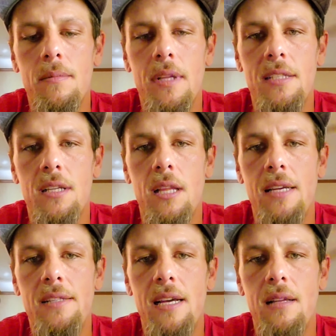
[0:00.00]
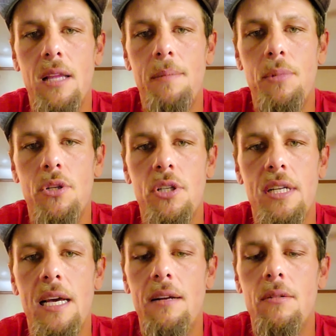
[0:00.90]
That's a light push on
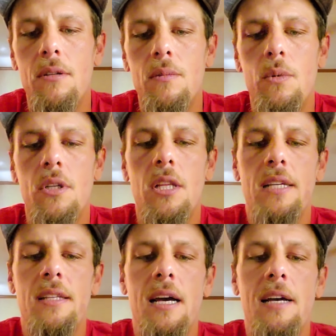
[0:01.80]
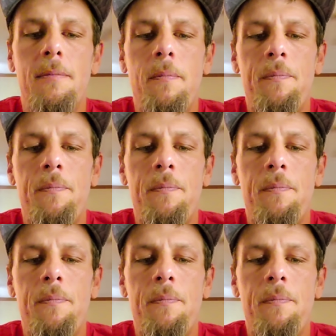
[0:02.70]
that. We'll click that.